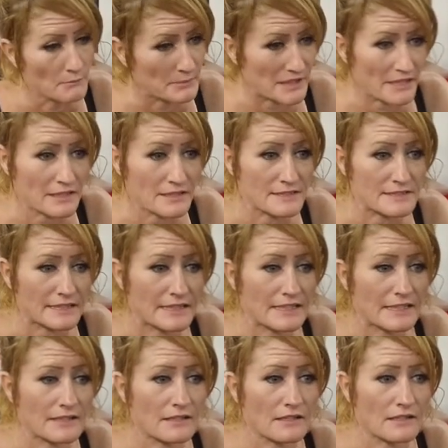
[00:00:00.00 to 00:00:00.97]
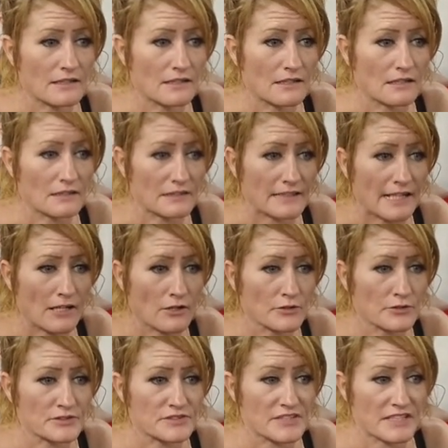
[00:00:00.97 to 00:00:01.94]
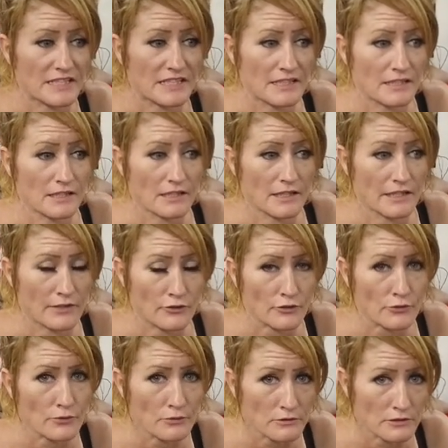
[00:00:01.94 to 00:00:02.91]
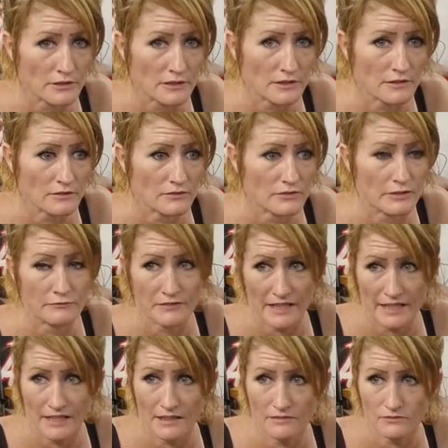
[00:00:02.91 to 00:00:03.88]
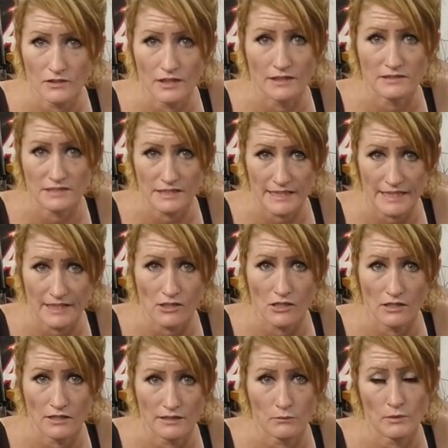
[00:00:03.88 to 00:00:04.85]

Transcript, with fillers: Because it uh, allows the intercooler, the fan, like to kick on.